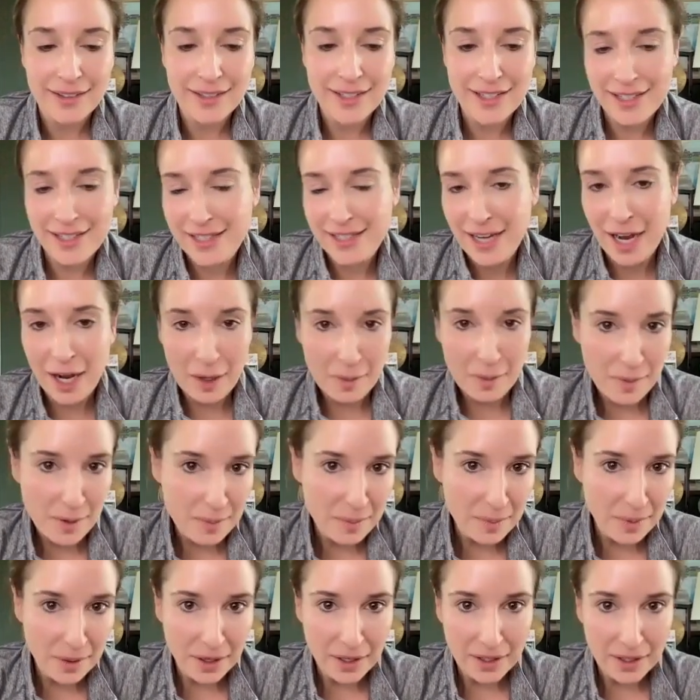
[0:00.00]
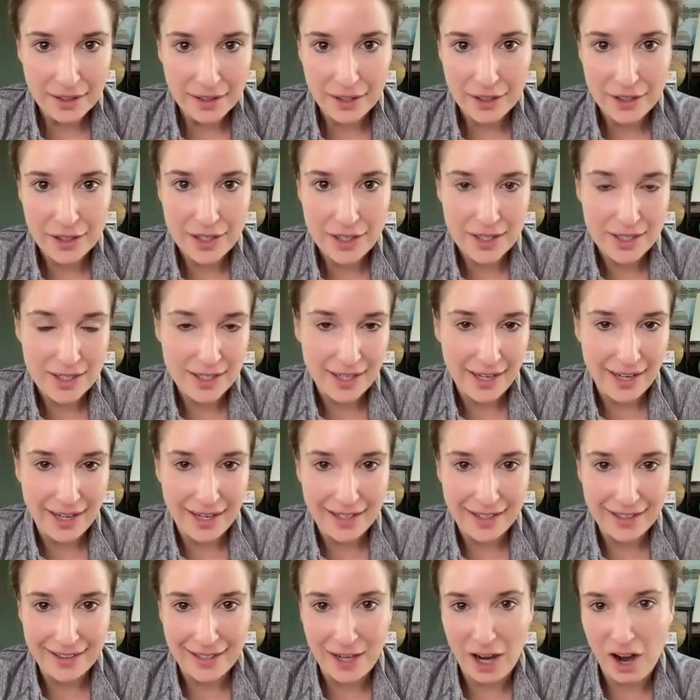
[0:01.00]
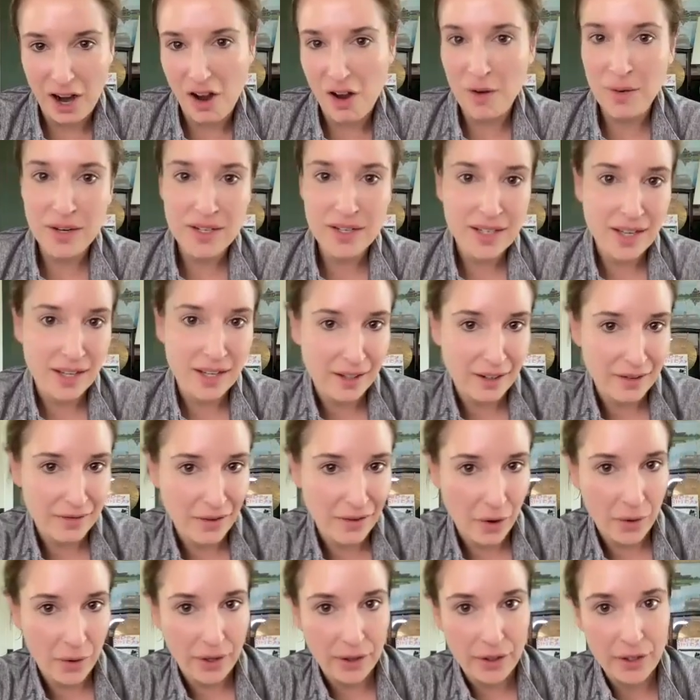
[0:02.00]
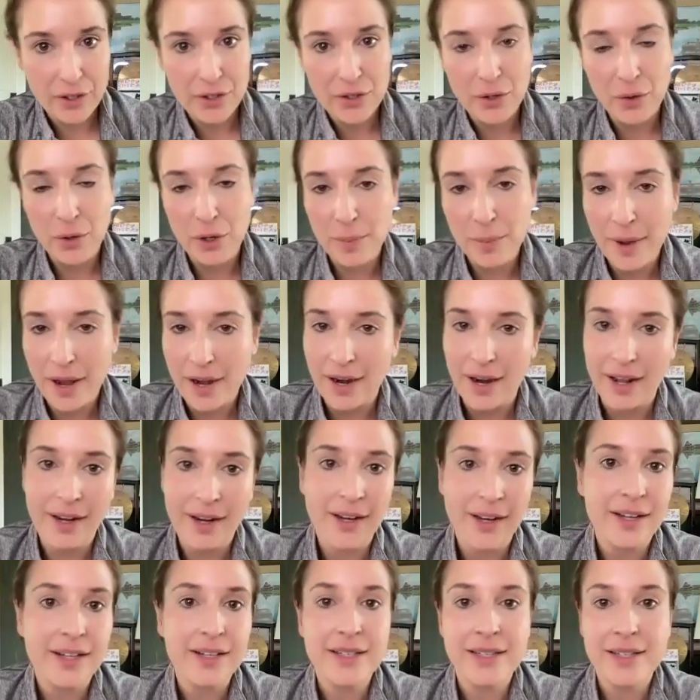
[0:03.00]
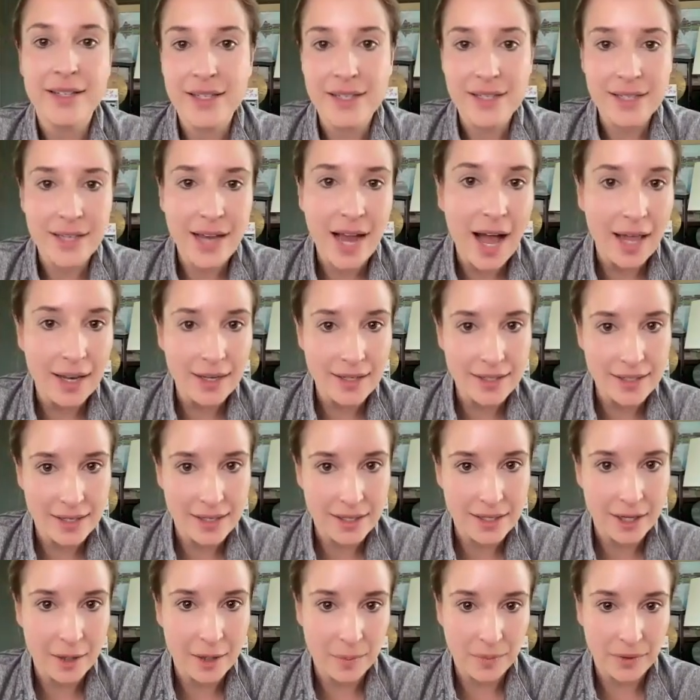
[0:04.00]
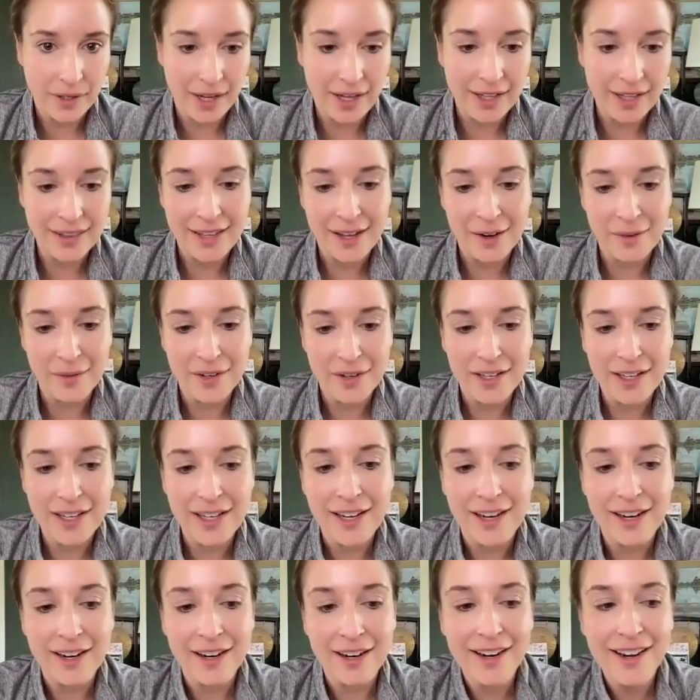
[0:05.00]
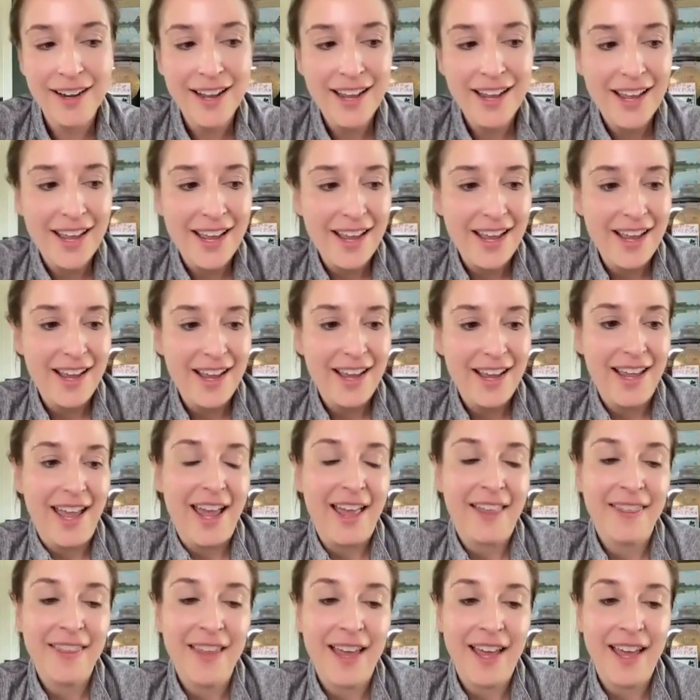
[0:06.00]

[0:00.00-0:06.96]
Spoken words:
these young people and they're just like they're always on their phone and they're so dependent on it. It is this constant complaint that we hear. And